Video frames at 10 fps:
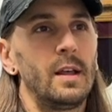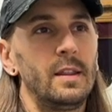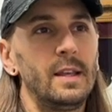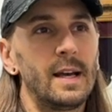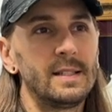
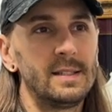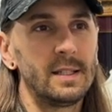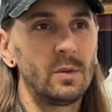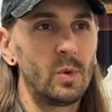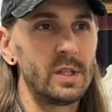The
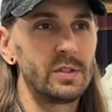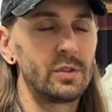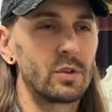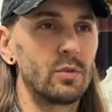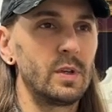idea was to
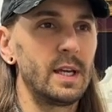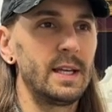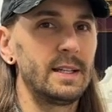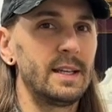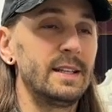
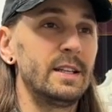create an